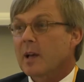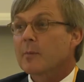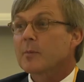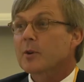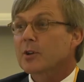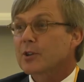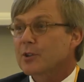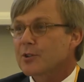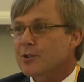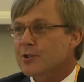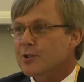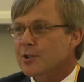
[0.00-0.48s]
I'm a
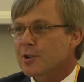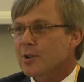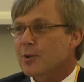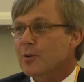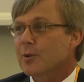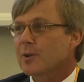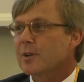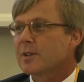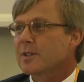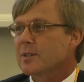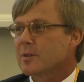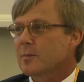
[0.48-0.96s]

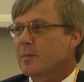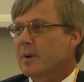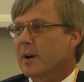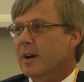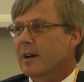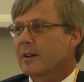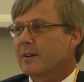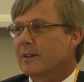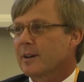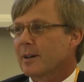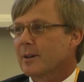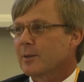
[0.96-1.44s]
controller as a
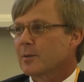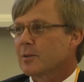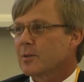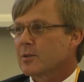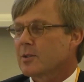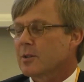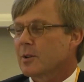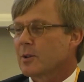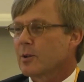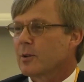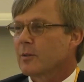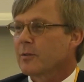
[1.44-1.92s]
background,
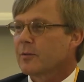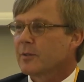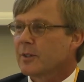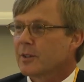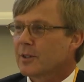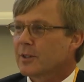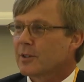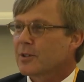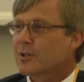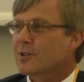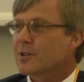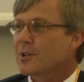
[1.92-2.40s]
so for
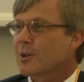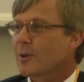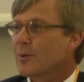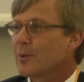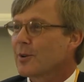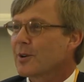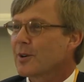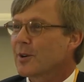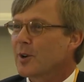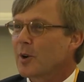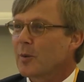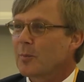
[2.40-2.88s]
a
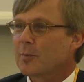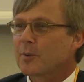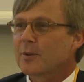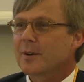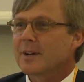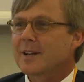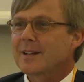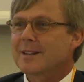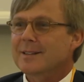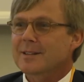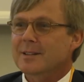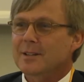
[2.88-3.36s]
controller and
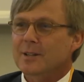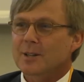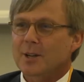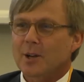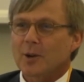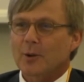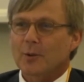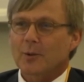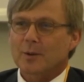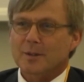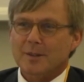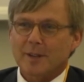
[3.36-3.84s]
operator, you
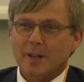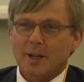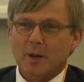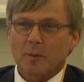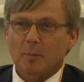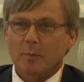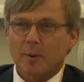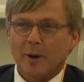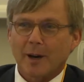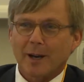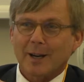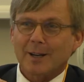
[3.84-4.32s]
know, it's like a
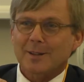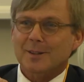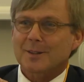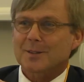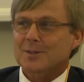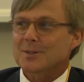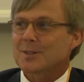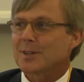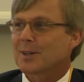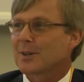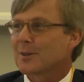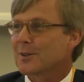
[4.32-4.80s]
pilot. I
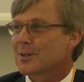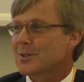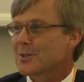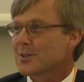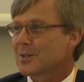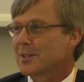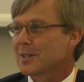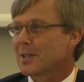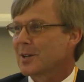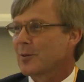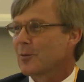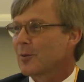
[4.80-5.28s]
see
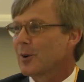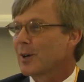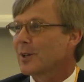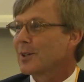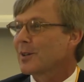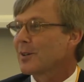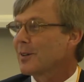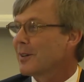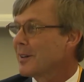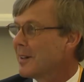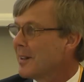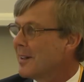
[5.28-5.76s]
Christian here.
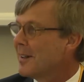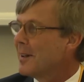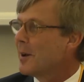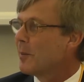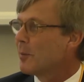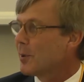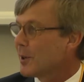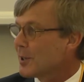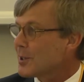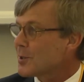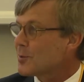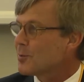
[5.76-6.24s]
1
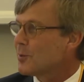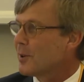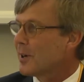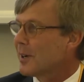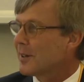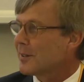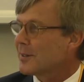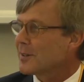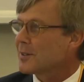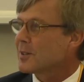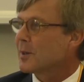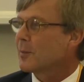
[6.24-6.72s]
+
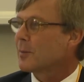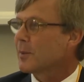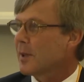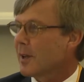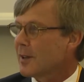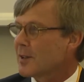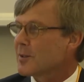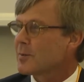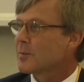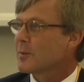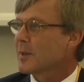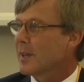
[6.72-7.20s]
1
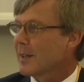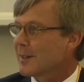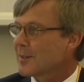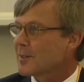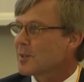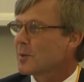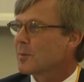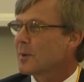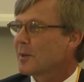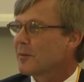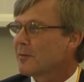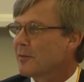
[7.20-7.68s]
sometimes
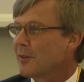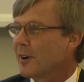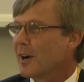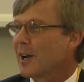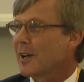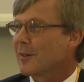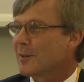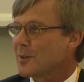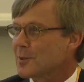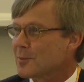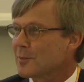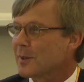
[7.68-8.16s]
gets to be
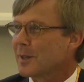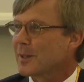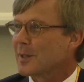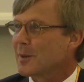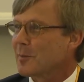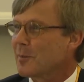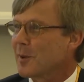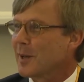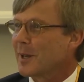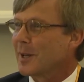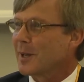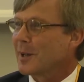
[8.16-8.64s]
5 as well,
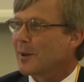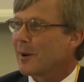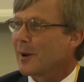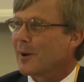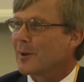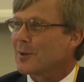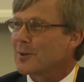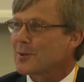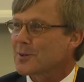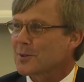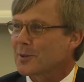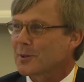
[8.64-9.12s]
depending on
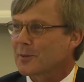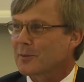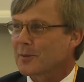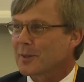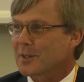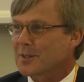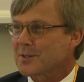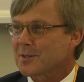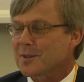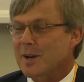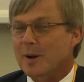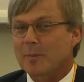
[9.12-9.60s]
how you sort of
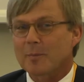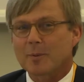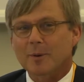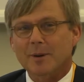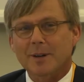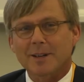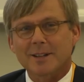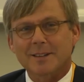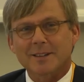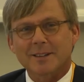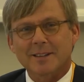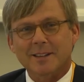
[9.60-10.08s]

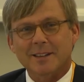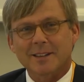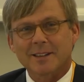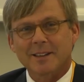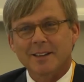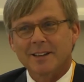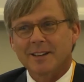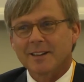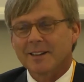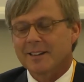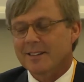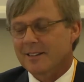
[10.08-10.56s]
extrapolate
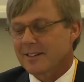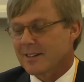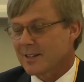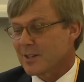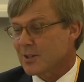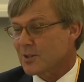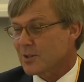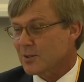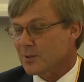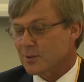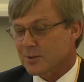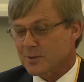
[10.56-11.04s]
the
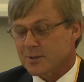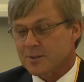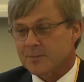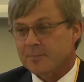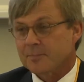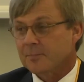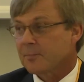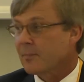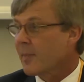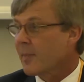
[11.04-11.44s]
issues.